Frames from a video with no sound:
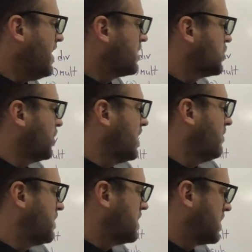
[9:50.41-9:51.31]
actually
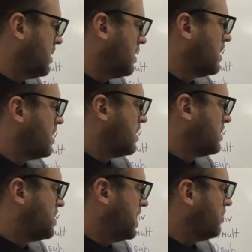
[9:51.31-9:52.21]
gives us
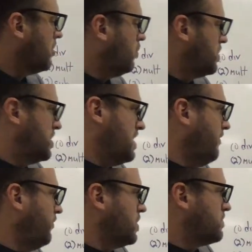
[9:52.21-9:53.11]
a 0, which is
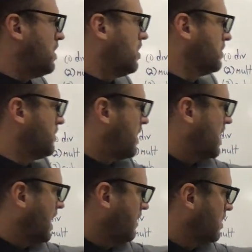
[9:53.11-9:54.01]
definitely smaller than
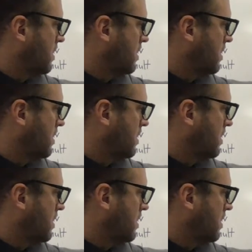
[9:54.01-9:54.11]
5.